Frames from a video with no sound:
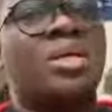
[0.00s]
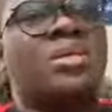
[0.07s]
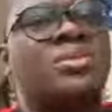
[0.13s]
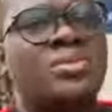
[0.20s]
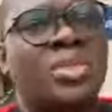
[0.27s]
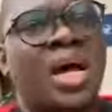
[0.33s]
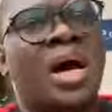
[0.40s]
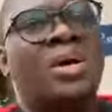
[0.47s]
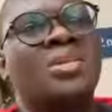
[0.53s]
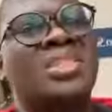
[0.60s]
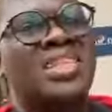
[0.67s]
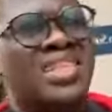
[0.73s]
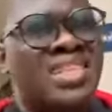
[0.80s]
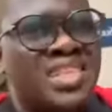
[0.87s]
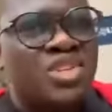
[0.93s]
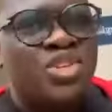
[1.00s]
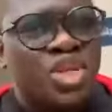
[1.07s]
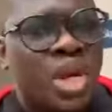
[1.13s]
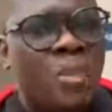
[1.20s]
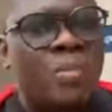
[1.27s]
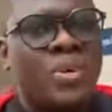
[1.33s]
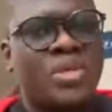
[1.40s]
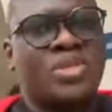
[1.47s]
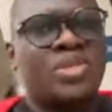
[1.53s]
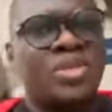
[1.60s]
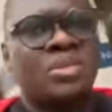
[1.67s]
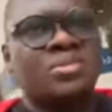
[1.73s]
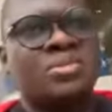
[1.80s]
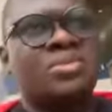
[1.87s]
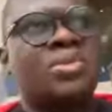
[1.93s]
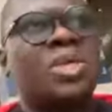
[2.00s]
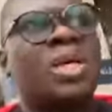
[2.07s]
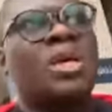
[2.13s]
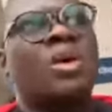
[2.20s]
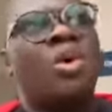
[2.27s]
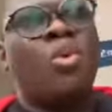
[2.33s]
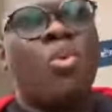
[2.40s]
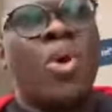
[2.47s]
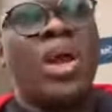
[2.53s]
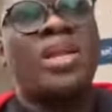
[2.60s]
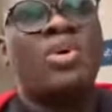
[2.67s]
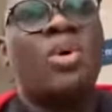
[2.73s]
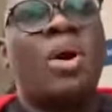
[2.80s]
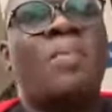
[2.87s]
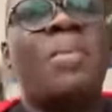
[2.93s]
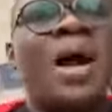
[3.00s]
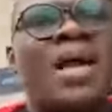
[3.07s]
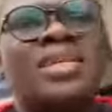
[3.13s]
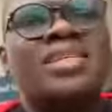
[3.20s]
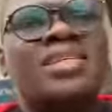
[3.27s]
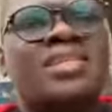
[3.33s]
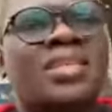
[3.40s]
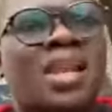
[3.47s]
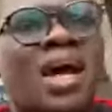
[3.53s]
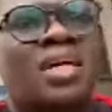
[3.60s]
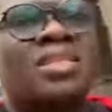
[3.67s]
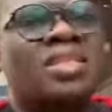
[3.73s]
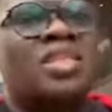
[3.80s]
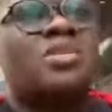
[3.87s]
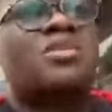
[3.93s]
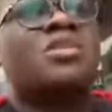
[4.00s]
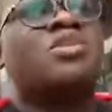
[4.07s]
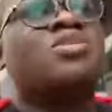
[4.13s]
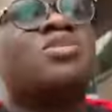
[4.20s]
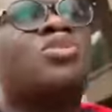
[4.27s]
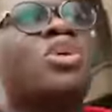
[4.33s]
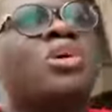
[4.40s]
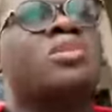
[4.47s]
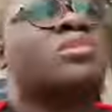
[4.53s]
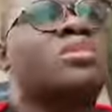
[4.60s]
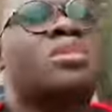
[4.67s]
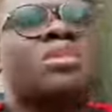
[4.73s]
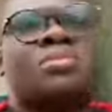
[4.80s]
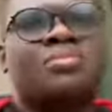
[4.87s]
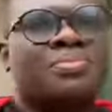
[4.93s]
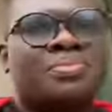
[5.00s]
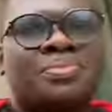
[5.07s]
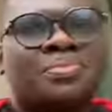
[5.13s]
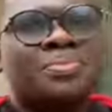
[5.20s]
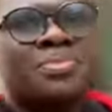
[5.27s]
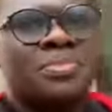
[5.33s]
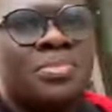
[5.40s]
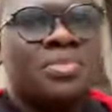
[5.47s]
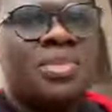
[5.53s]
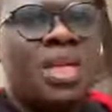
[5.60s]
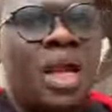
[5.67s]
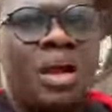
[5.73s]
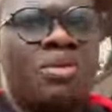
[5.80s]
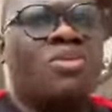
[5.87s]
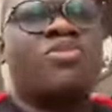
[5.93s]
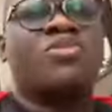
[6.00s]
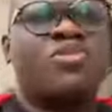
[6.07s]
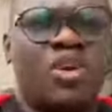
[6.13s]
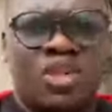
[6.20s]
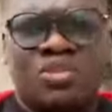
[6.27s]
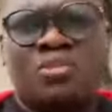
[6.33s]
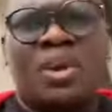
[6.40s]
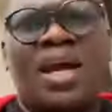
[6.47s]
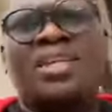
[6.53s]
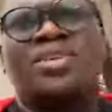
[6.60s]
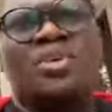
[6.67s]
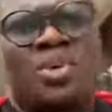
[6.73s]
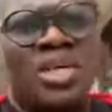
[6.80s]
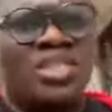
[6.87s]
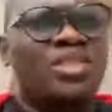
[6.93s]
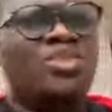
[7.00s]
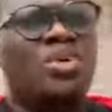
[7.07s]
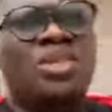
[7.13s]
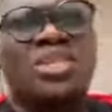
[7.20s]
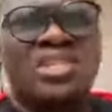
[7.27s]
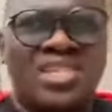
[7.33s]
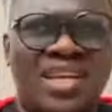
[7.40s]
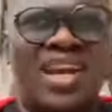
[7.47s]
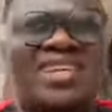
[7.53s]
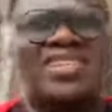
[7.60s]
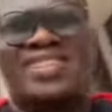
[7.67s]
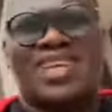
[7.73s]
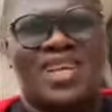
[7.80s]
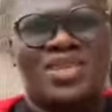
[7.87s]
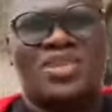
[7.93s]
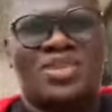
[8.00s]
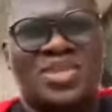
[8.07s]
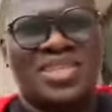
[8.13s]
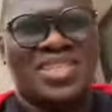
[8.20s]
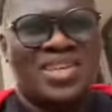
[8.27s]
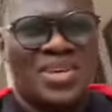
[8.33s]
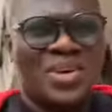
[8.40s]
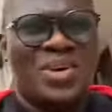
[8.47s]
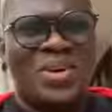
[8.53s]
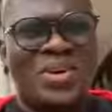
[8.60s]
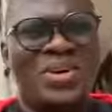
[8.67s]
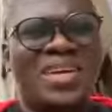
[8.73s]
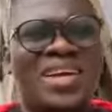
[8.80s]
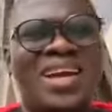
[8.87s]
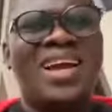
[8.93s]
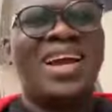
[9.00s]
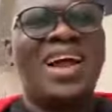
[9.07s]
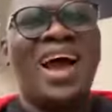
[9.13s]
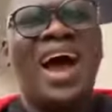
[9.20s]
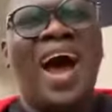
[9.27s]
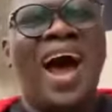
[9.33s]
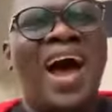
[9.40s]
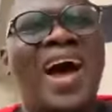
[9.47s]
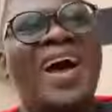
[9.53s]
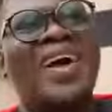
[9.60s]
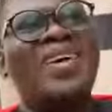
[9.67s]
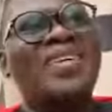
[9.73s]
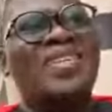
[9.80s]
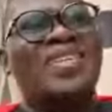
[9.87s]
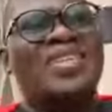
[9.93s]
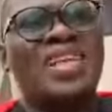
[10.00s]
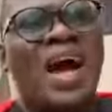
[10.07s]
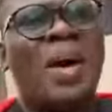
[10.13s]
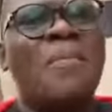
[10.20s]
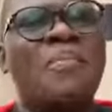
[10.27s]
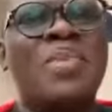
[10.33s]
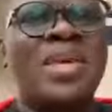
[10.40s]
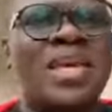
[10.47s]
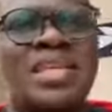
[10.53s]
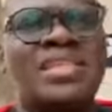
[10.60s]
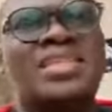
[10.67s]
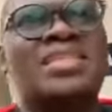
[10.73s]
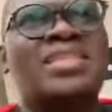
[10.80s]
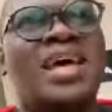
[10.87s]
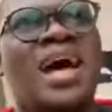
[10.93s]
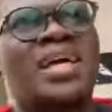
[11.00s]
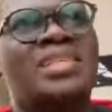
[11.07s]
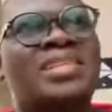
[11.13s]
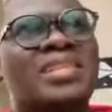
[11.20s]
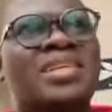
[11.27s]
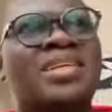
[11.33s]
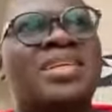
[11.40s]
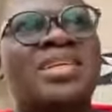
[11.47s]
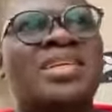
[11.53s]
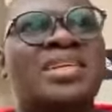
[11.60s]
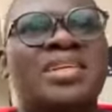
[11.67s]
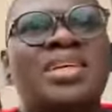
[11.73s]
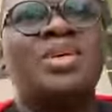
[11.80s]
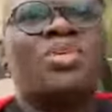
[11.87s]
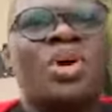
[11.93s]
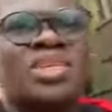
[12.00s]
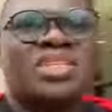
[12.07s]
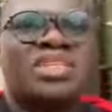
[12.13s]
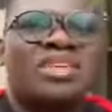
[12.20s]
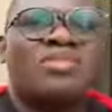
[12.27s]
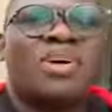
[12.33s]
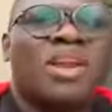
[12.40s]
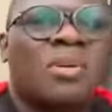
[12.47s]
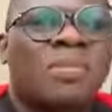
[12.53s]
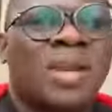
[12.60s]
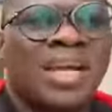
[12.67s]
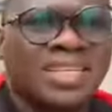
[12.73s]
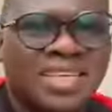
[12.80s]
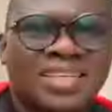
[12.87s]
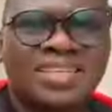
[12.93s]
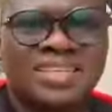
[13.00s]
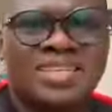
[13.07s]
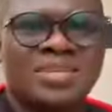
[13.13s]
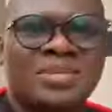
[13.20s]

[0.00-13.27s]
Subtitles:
Now, the initial person, when they were buying this land, this is just, by the way, this was years, centuries ago, and that means that it wasn't developed like this.